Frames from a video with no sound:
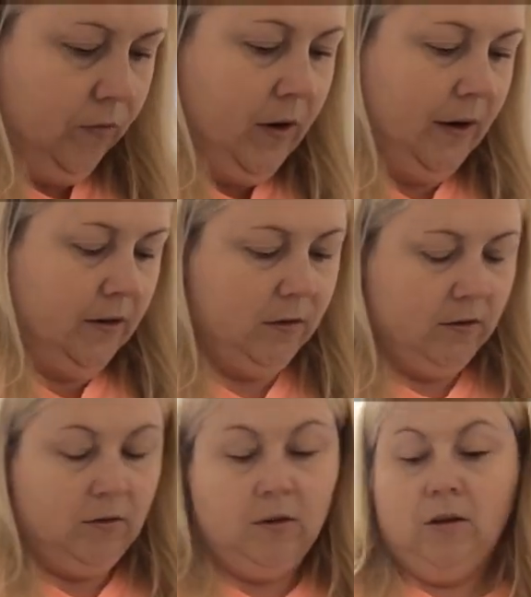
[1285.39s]
Right,
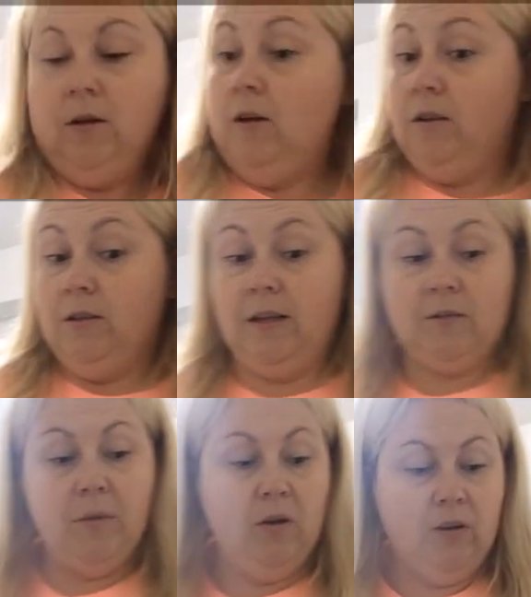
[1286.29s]
so
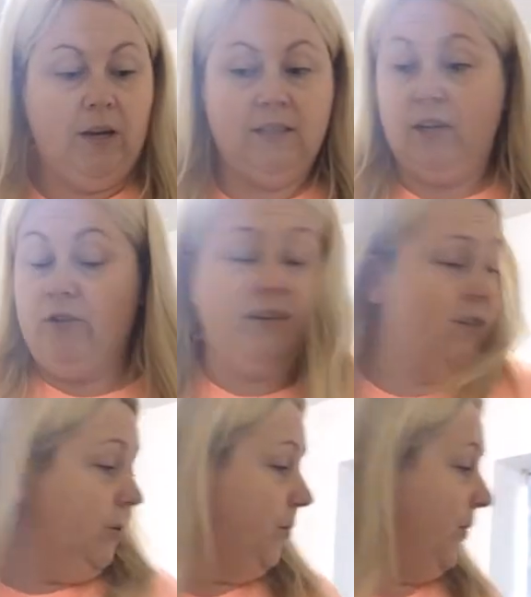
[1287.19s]
that's me all nicely
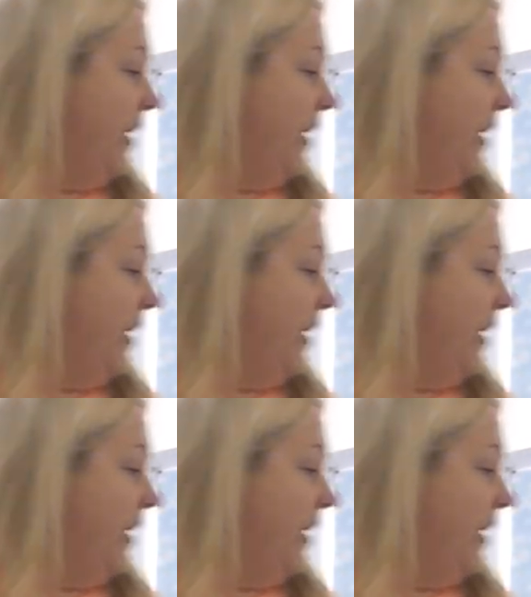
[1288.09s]
greased up.